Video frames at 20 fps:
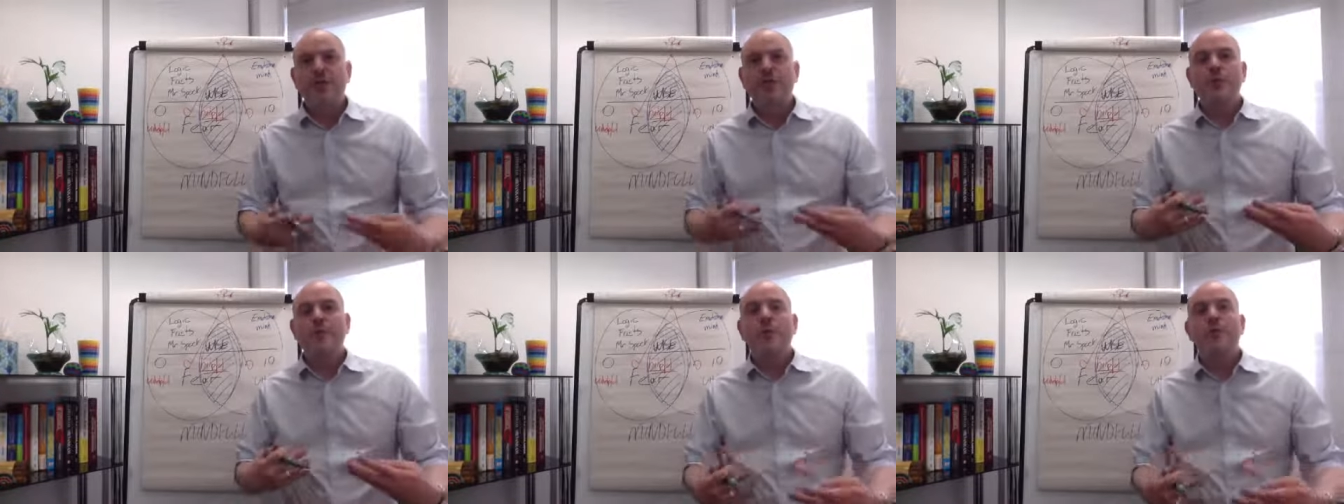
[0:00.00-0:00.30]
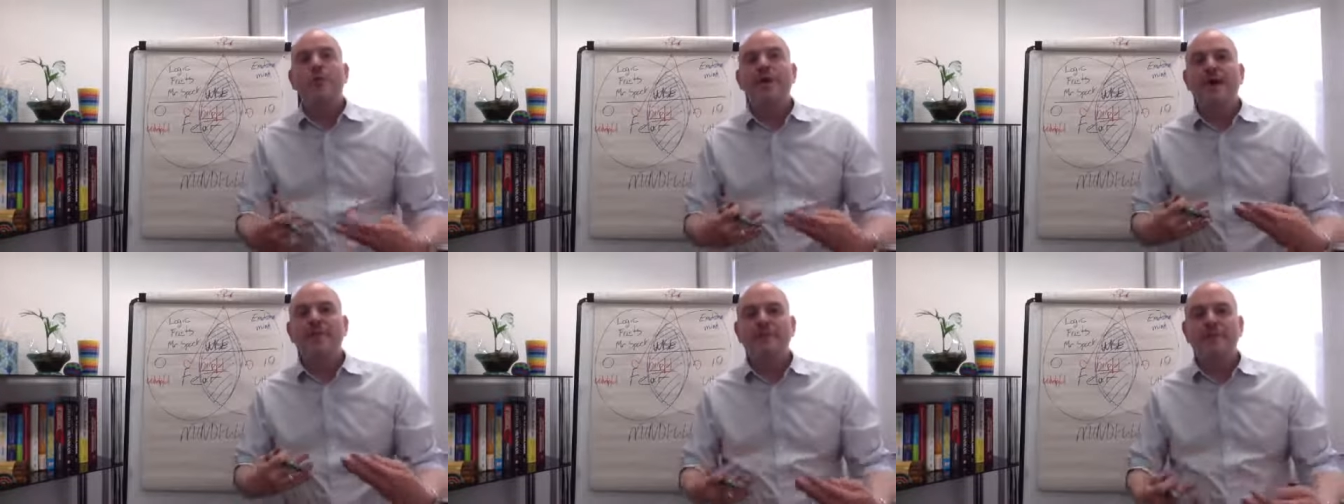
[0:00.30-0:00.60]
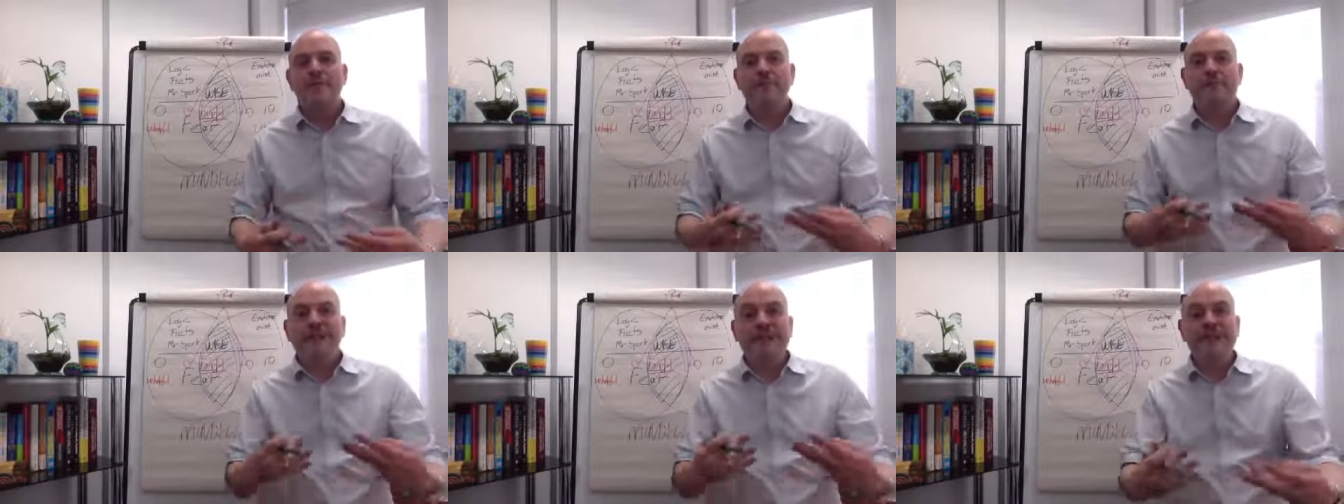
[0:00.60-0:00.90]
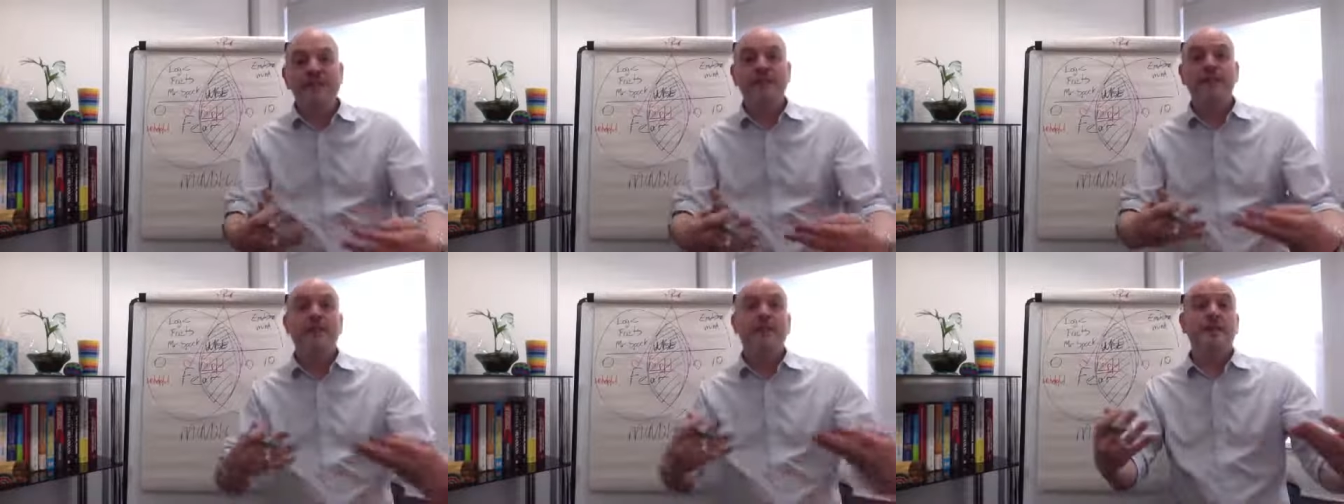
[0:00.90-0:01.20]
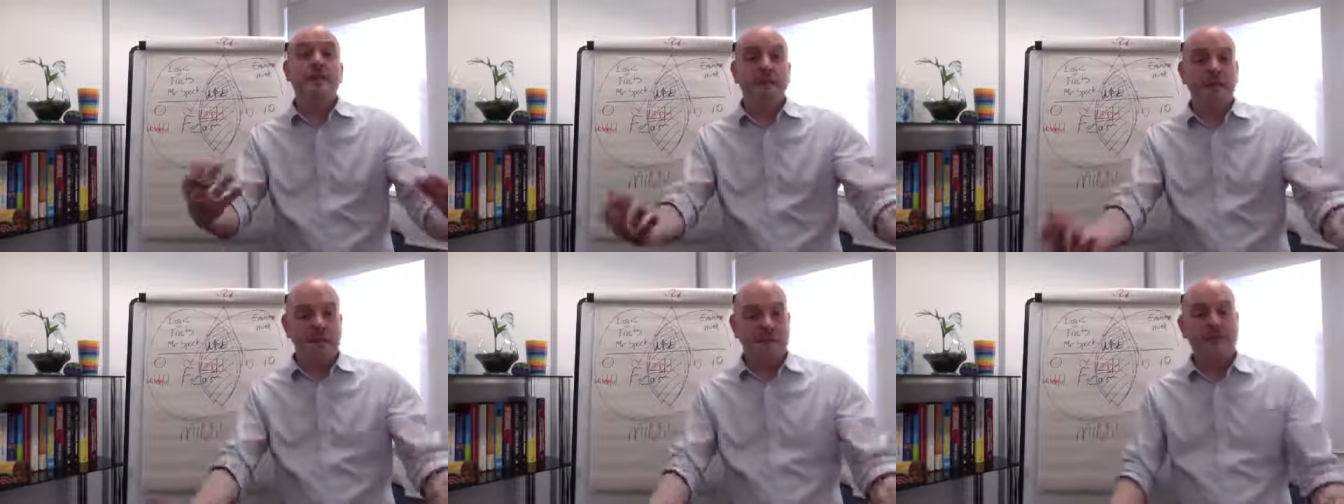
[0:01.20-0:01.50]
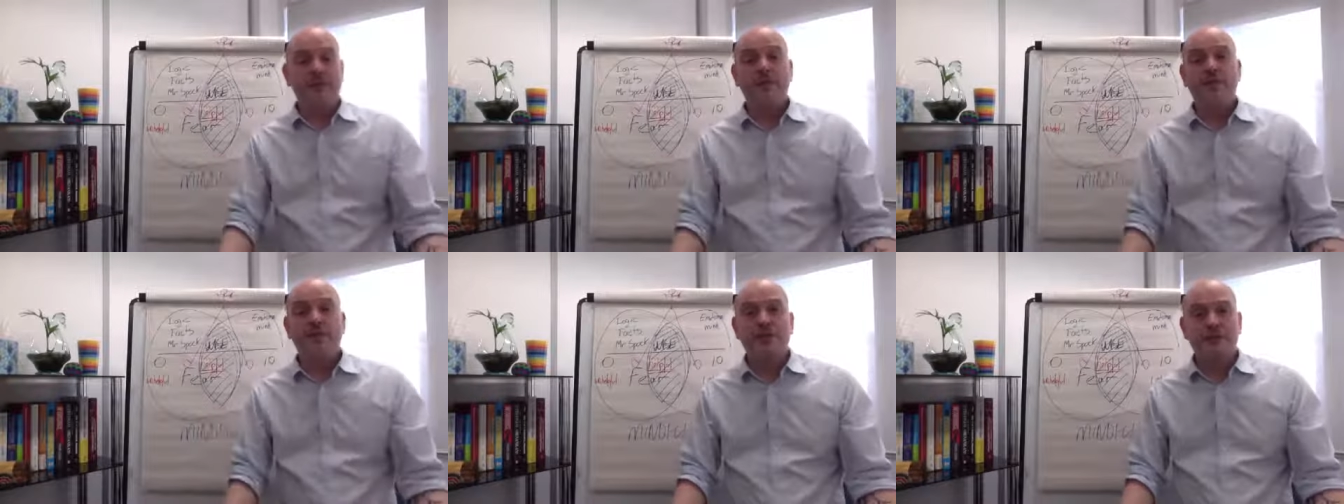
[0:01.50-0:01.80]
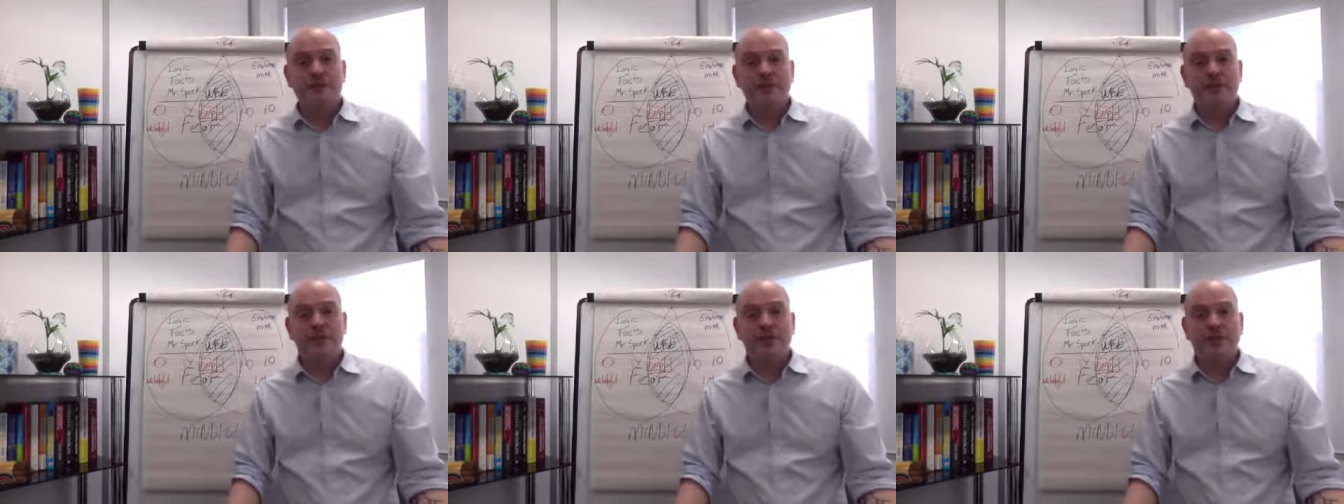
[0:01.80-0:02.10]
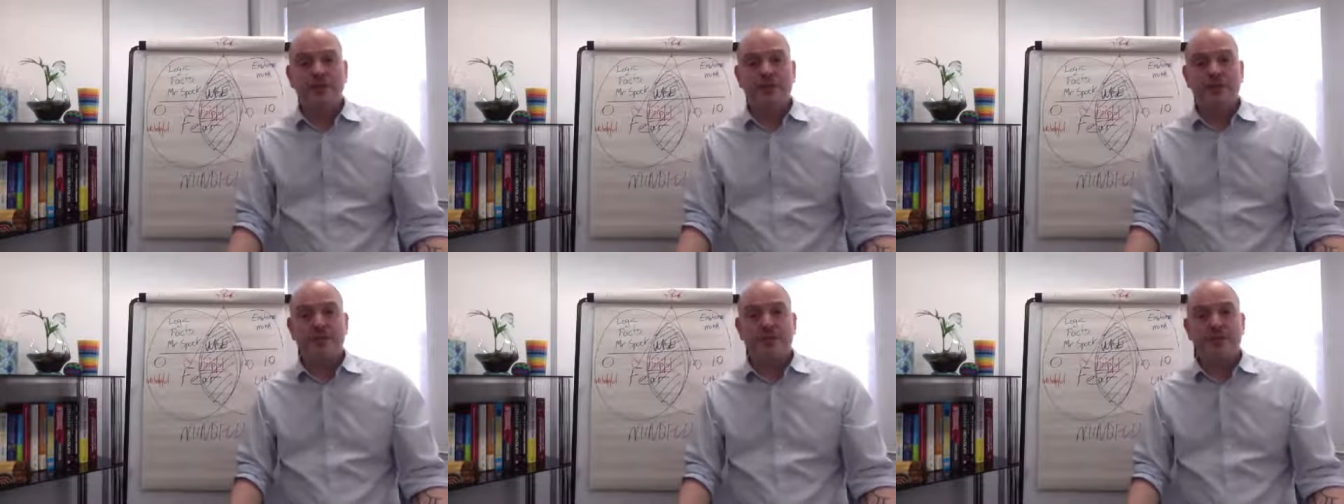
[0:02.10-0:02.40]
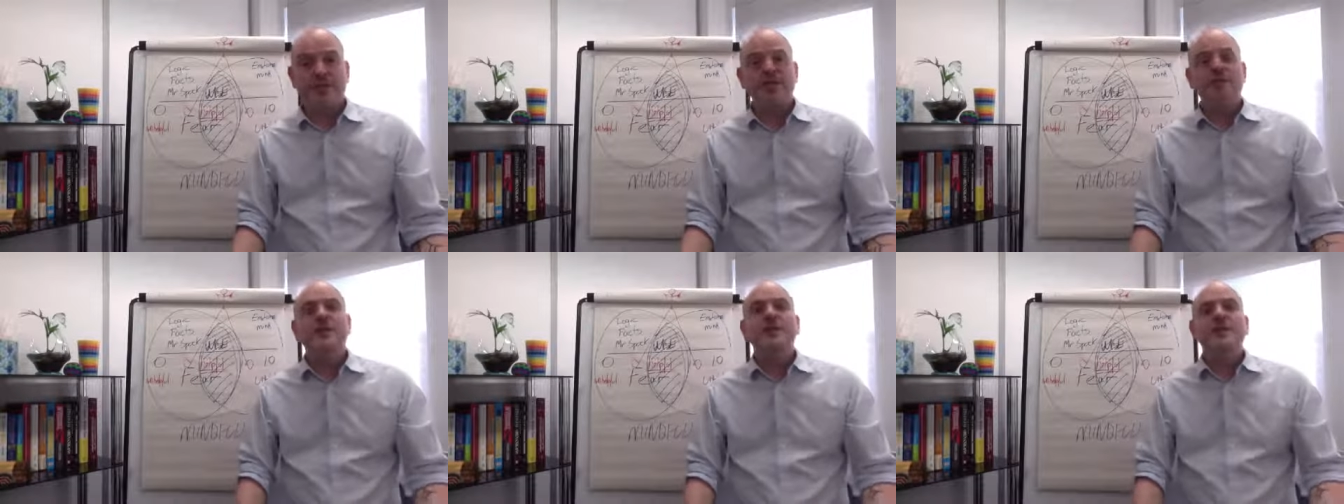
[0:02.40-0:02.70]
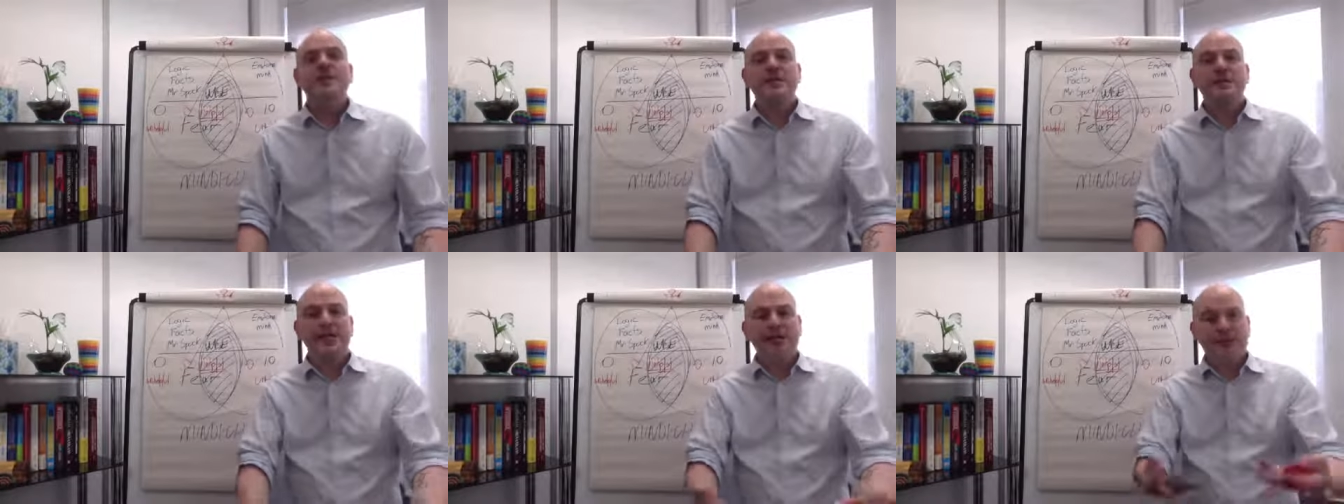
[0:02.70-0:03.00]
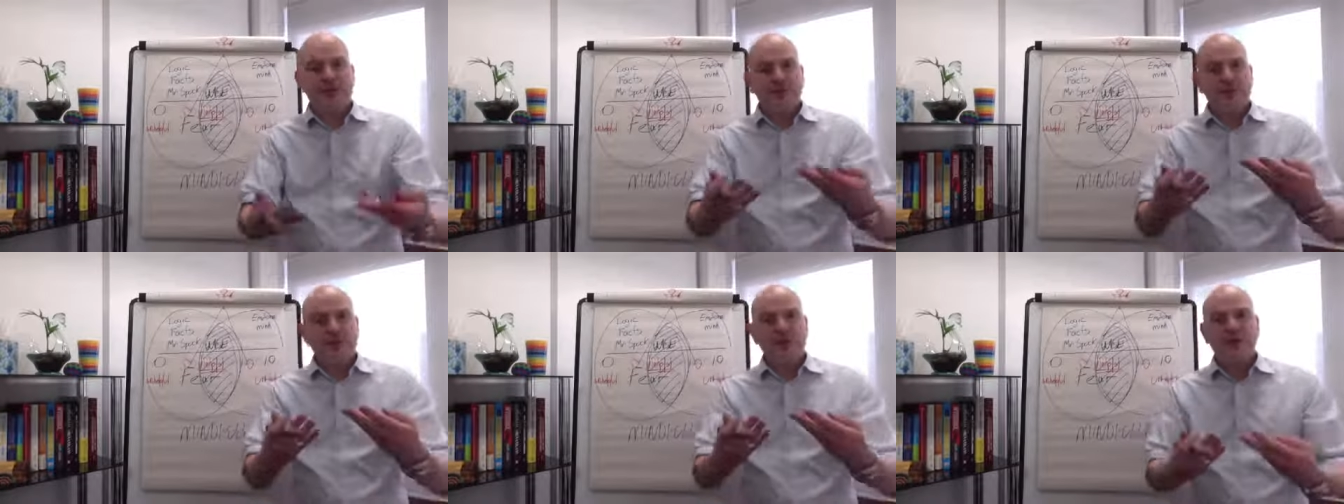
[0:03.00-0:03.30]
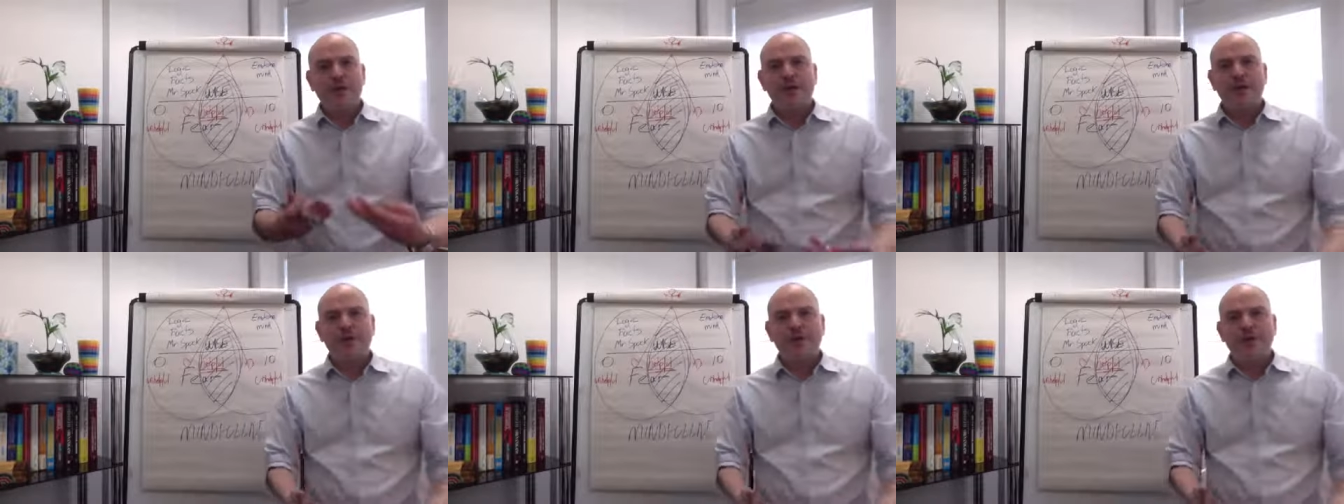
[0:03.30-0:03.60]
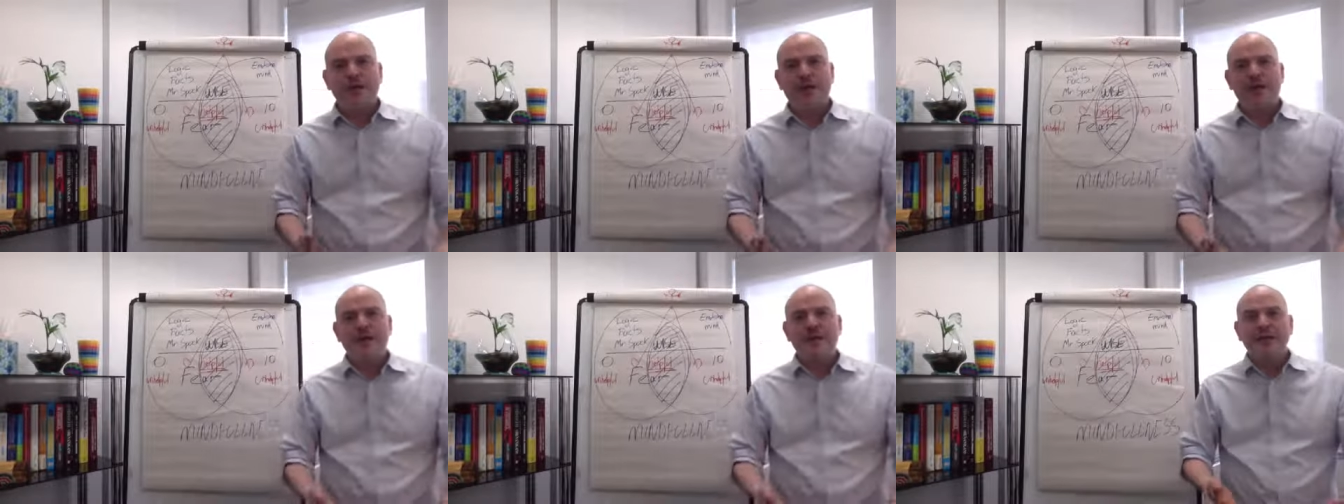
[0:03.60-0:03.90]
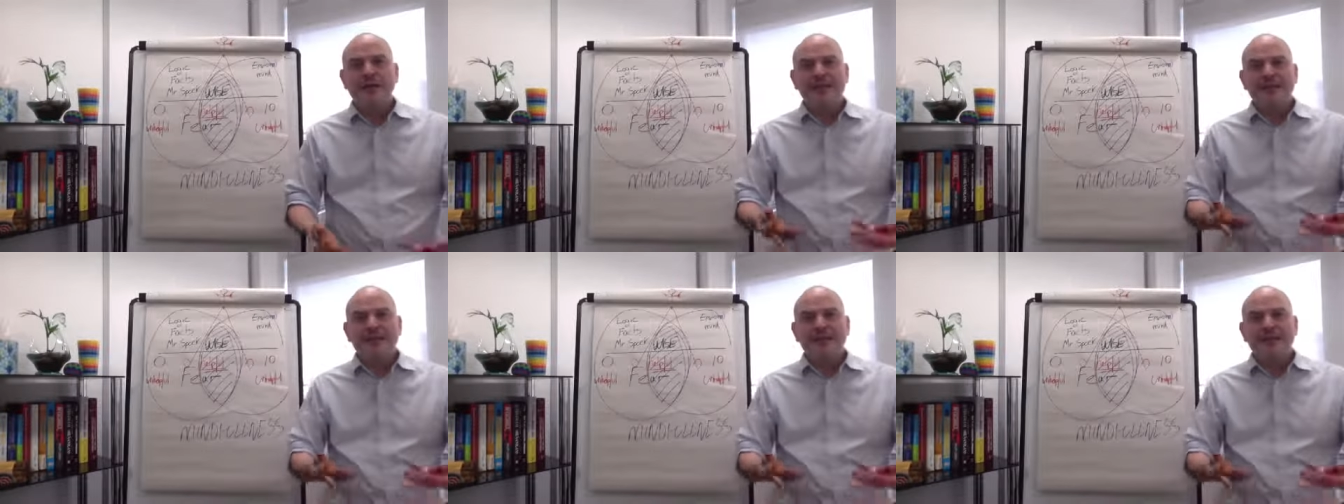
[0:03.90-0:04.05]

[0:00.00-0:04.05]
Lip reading: We'll never beat the evolutionary system. So let's work with it.